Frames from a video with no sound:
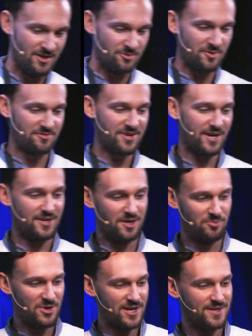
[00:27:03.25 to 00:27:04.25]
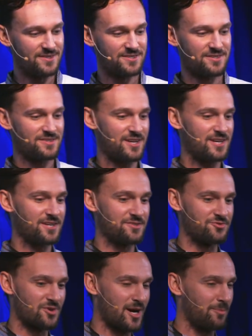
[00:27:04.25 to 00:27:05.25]
We've got append, take,
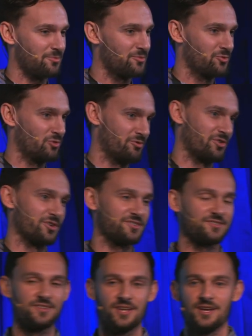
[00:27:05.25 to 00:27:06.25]
drop, reverse.